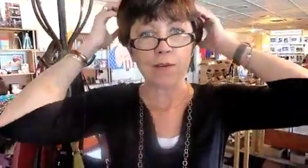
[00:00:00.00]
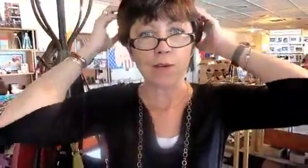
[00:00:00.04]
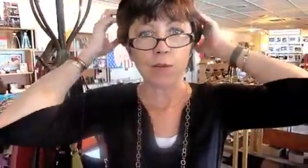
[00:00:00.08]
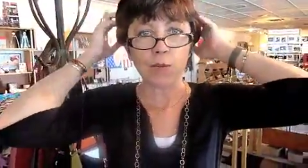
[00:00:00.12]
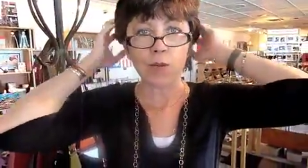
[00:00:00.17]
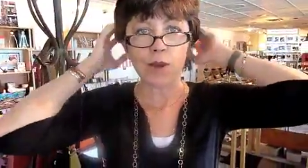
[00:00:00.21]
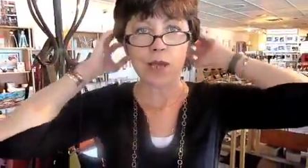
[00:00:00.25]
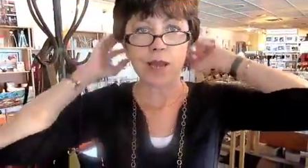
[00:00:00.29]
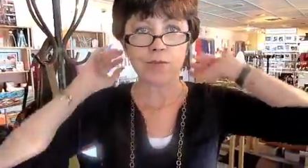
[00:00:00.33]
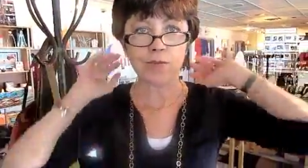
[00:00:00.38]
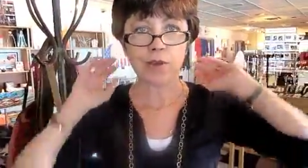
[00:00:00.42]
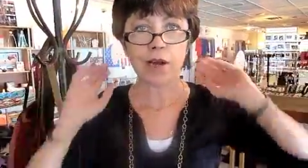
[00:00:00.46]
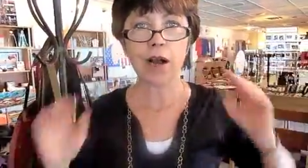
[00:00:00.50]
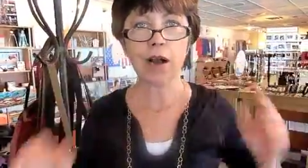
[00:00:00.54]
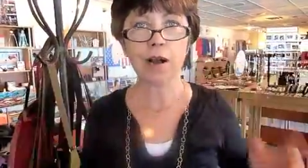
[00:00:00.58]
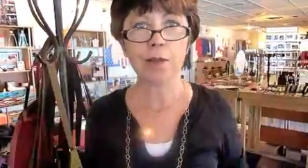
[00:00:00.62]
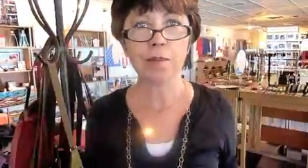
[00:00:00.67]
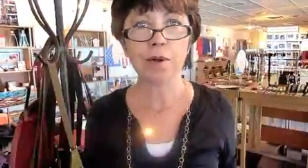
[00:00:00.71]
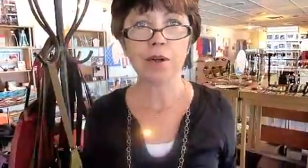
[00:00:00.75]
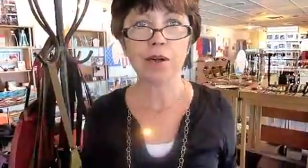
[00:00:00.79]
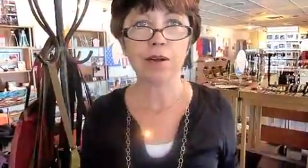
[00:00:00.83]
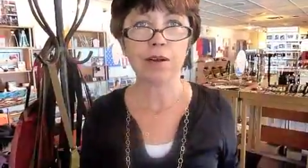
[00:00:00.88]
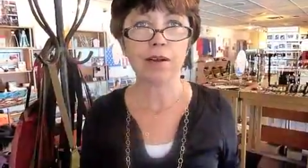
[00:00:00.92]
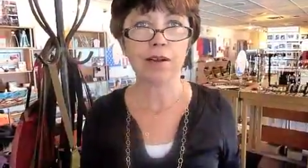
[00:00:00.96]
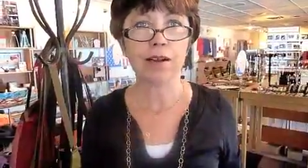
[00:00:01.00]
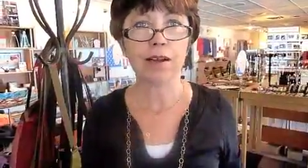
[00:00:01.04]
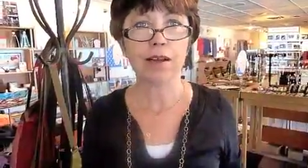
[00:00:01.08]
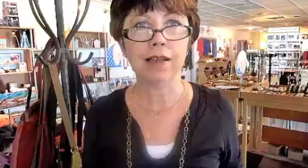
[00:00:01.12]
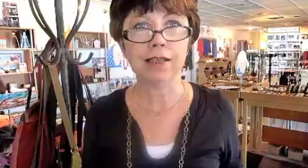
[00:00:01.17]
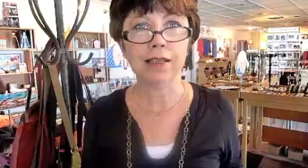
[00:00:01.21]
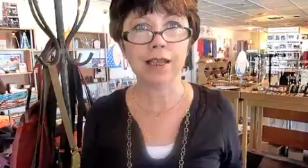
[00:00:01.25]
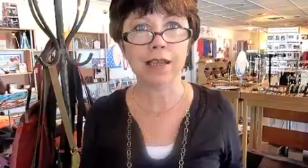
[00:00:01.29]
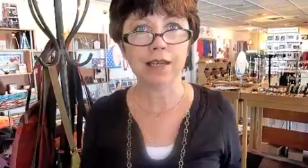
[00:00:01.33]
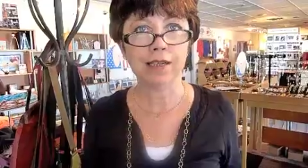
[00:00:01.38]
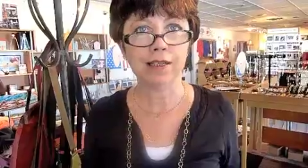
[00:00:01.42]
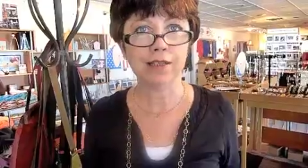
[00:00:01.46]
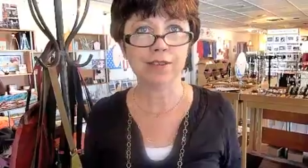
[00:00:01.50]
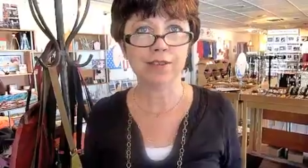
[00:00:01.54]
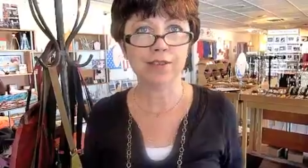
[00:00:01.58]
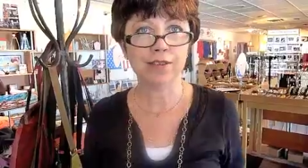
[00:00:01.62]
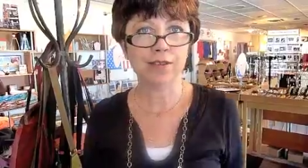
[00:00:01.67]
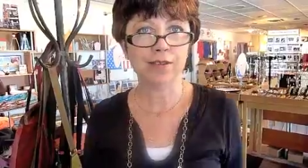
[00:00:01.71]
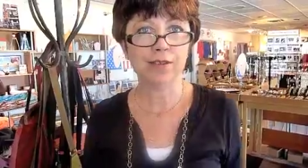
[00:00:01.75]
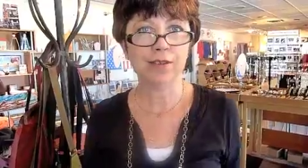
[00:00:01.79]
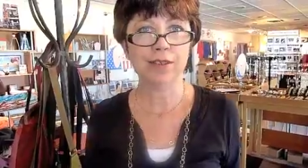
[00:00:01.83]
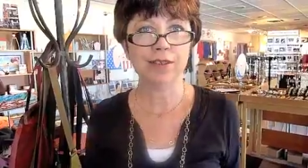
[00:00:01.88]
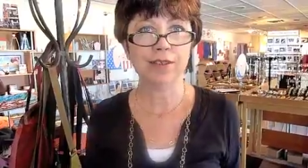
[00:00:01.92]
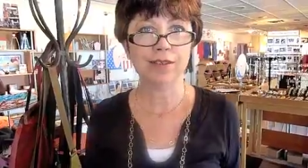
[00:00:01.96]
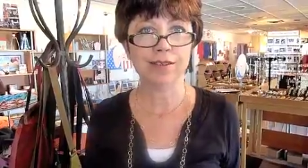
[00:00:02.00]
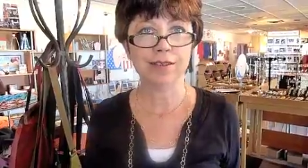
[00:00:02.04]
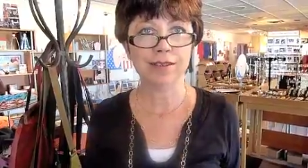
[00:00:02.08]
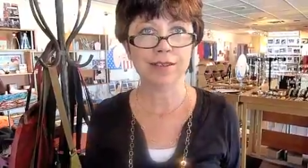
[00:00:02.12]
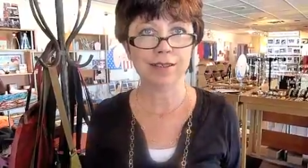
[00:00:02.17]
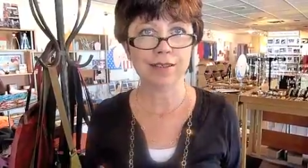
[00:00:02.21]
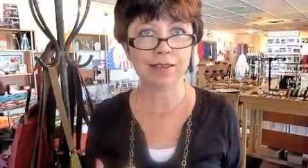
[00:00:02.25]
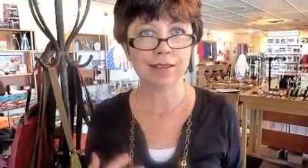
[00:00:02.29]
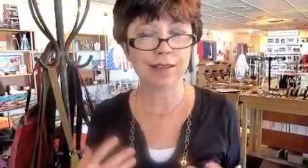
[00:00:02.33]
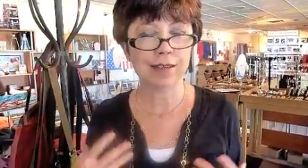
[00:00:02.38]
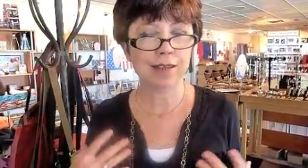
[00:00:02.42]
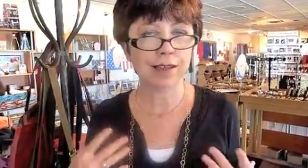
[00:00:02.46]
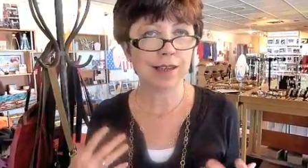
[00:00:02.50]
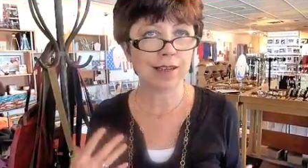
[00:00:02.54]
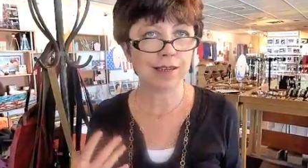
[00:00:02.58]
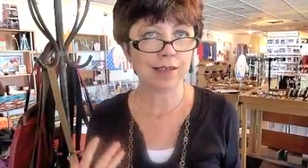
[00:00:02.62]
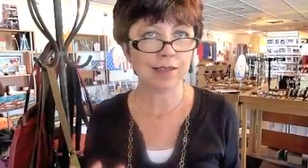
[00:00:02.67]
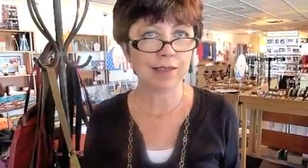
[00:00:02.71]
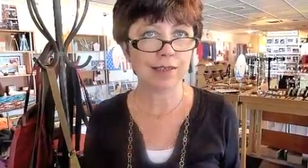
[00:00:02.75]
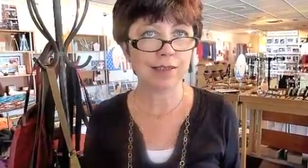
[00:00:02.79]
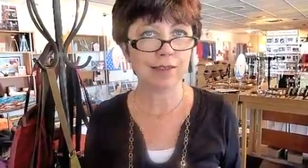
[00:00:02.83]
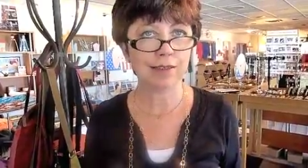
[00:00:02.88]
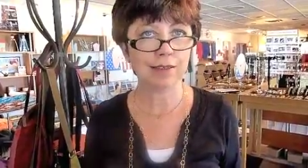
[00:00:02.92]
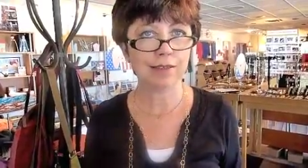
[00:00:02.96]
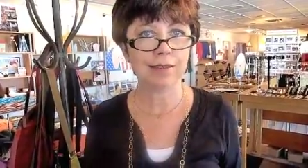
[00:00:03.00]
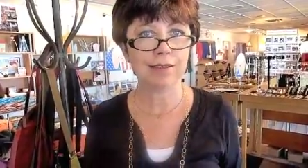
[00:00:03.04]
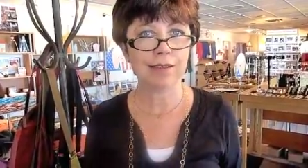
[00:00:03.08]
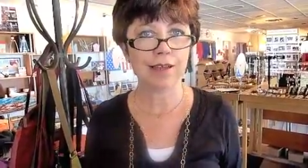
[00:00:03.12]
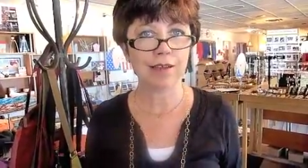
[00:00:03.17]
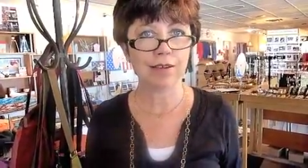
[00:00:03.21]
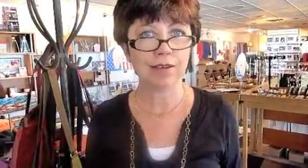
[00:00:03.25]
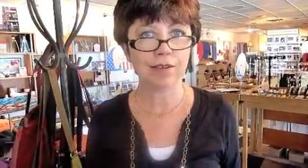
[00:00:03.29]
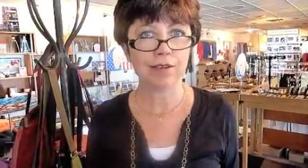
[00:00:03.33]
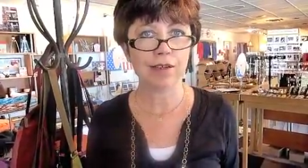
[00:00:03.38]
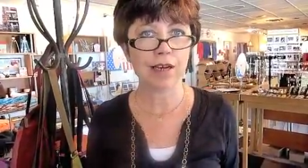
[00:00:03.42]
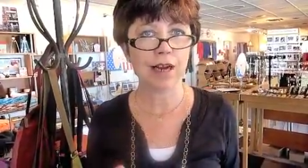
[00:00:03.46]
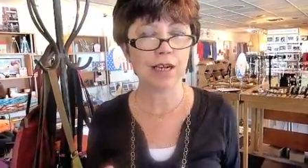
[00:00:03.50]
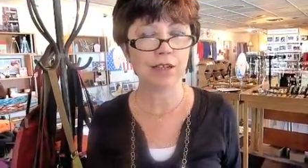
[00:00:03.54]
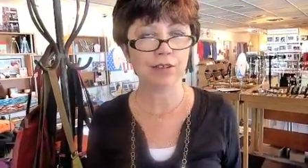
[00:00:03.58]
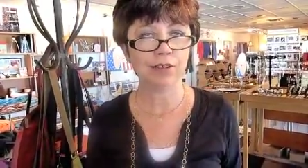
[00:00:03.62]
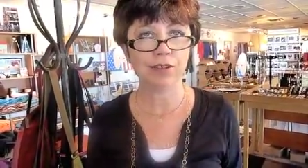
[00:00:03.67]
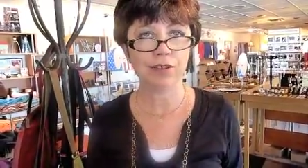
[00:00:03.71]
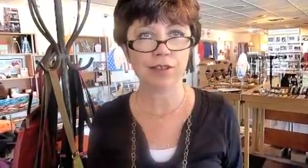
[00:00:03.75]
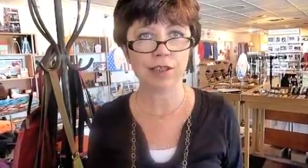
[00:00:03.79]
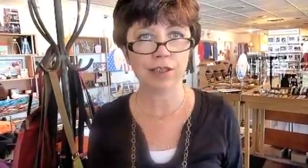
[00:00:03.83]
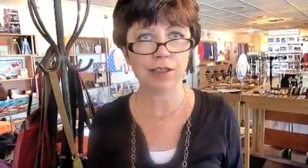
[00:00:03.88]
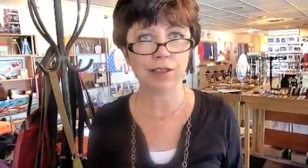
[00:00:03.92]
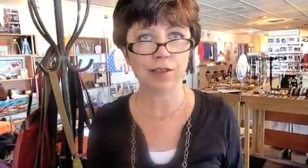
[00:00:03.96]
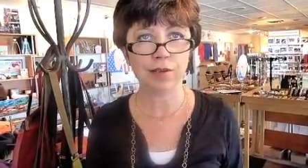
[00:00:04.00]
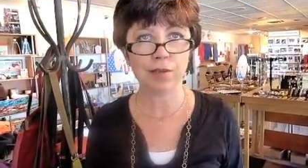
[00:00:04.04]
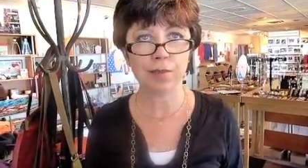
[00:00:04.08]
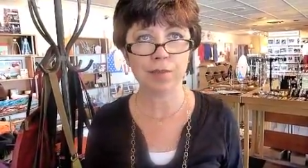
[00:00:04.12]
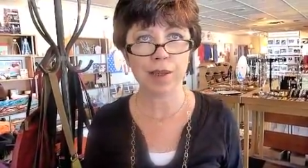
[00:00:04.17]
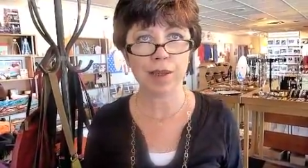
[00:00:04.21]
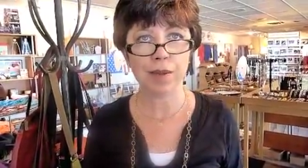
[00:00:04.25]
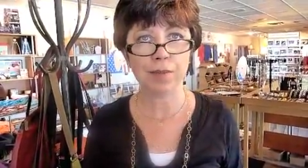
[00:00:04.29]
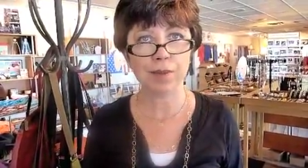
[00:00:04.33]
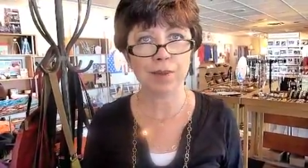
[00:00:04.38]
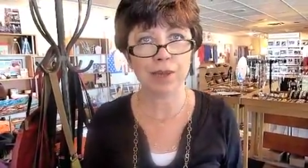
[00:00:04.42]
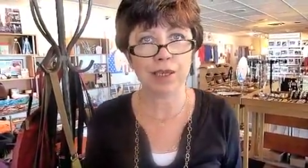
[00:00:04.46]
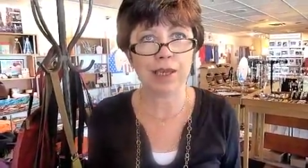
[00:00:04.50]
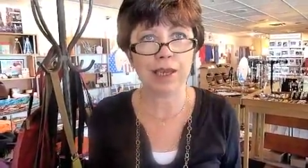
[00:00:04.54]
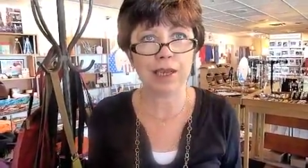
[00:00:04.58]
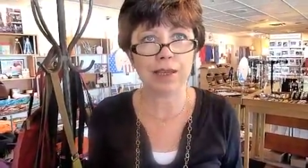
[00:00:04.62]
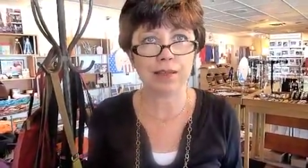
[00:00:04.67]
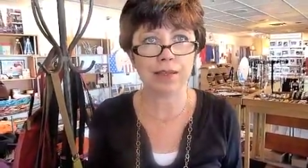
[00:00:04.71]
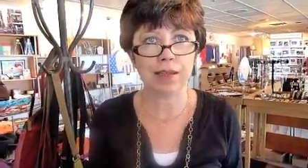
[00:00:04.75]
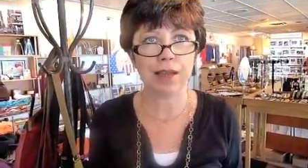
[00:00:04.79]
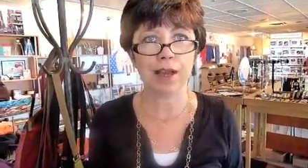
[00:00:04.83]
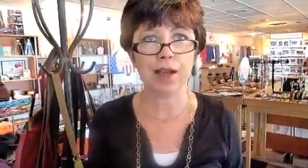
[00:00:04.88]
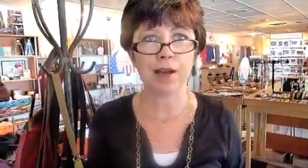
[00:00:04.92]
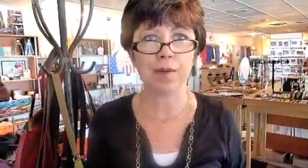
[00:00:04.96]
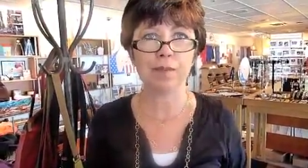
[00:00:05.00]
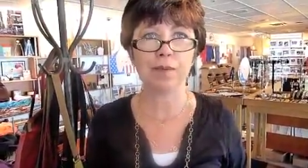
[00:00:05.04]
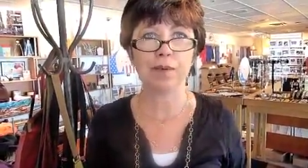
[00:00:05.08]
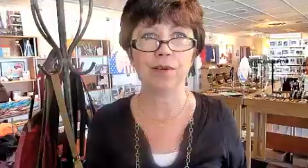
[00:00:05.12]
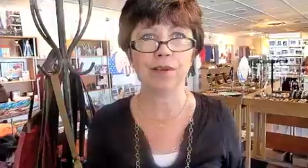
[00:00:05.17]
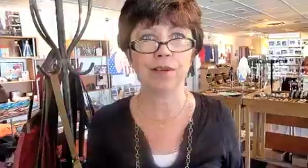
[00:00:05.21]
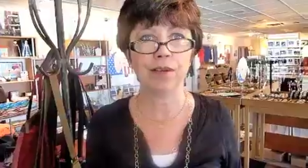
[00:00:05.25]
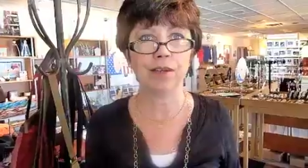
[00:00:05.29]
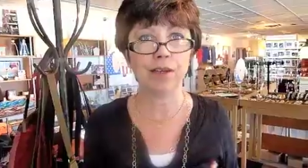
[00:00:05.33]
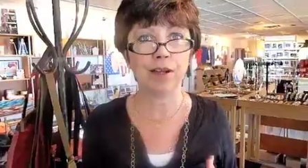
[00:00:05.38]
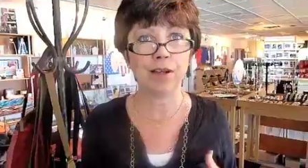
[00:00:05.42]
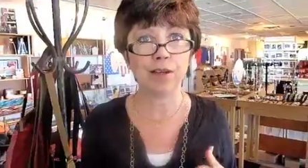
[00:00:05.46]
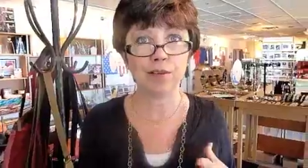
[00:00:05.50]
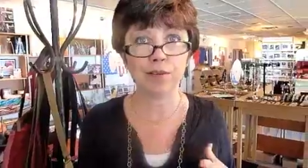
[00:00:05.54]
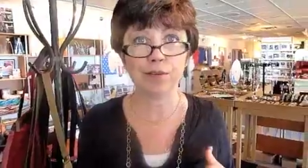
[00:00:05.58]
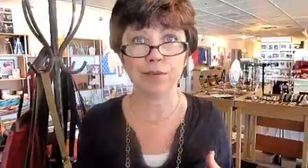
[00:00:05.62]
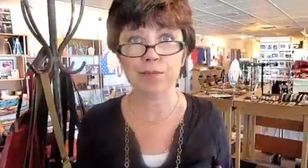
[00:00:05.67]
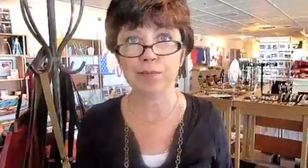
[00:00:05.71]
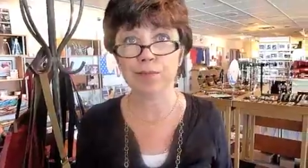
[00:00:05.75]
we have a Hummer, and then as soon as it settles down just a little bit, we get in the Hummer and go.